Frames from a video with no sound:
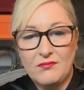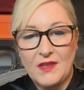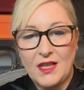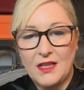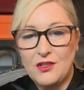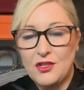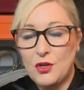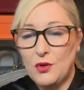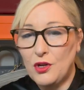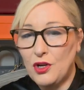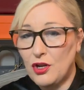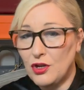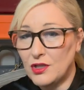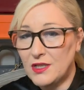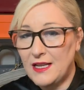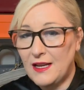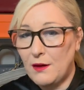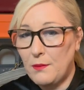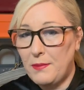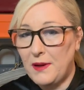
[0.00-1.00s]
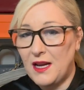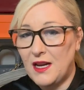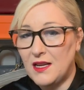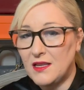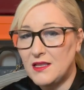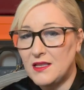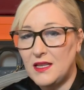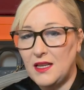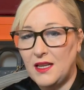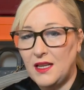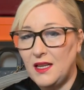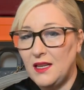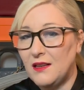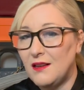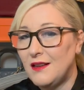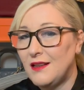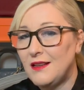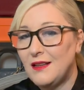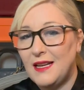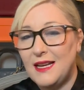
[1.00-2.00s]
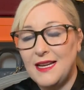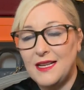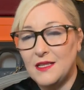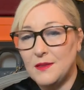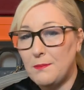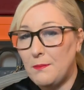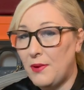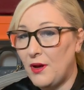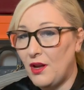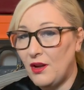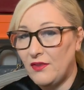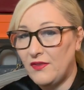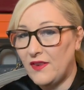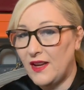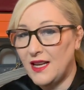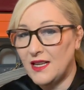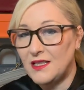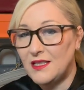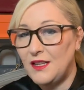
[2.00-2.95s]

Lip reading: to a cocktail party, it's perfect.